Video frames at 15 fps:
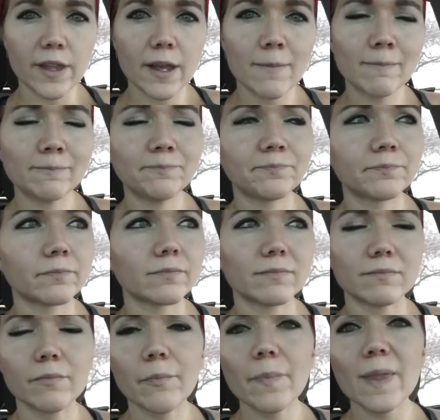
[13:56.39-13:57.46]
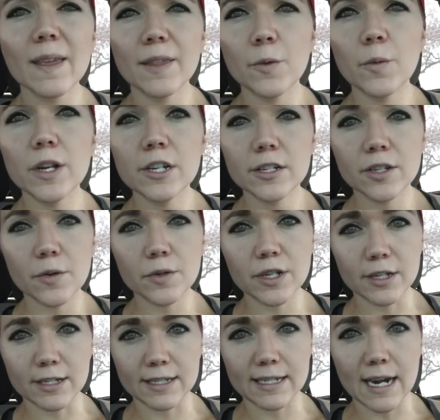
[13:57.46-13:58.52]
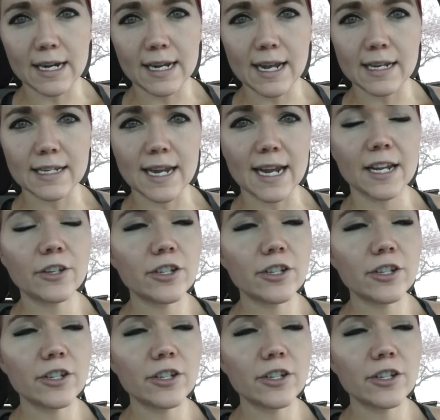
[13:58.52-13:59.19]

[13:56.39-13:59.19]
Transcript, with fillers: them, then we just go to the steady intake.